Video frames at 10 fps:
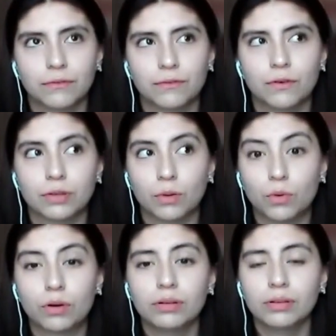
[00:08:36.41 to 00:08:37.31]
for the
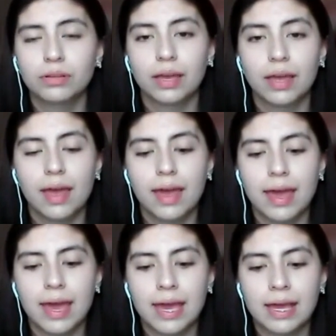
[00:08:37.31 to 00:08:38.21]
world
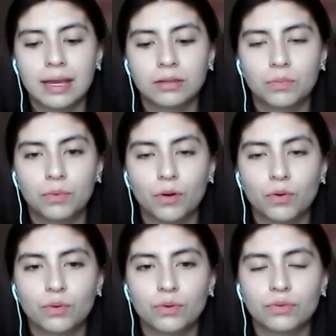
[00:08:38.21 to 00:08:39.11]
and
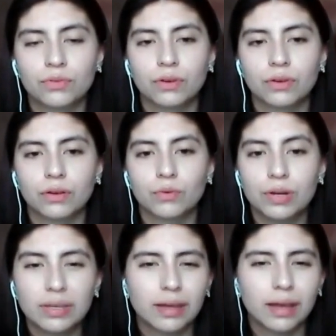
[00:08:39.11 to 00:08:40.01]
brought
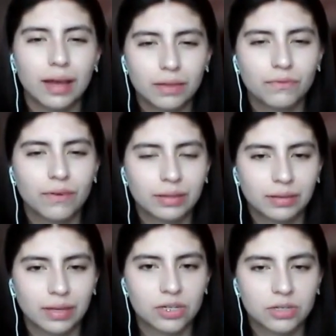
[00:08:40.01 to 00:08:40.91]
great
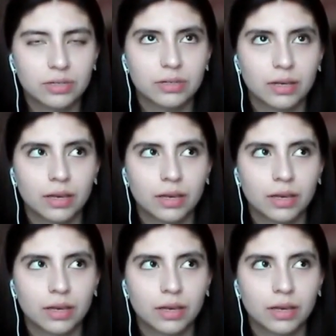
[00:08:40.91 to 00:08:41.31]
advantages